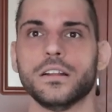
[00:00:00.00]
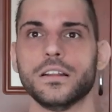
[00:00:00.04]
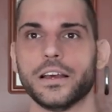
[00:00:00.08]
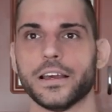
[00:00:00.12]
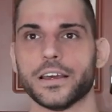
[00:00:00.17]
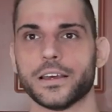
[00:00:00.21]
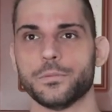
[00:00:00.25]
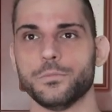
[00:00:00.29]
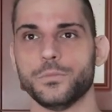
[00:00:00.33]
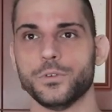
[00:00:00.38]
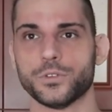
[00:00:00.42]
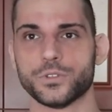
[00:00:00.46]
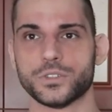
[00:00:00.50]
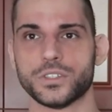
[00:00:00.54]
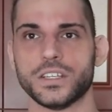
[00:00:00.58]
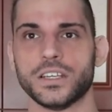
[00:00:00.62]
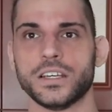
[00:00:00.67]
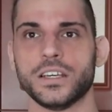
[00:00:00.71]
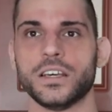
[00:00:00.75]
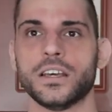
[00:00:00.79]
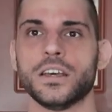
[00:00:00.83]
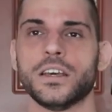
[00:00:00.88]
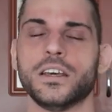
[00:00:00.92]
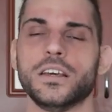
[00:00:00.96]
Like
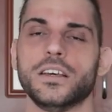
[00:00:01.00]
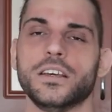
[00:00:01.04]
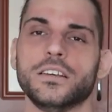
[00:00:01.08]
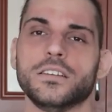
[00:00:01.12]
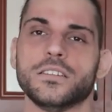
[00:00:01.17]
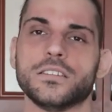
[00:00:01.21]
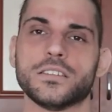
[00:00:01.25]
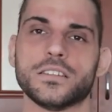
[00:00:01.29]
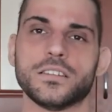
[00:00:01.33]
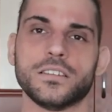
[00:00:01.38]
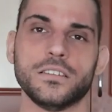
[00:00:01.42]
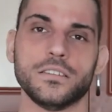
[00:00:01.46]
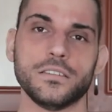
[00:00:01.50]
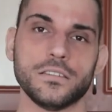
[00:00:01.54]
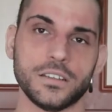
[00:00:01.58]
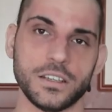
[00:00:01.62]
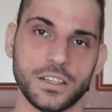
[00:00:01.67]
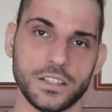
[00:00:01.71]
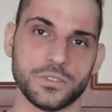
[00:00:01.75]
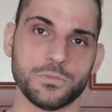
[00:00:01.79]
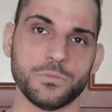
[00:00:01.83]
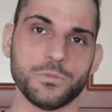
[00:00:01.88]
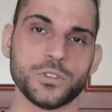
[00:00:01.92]
music is his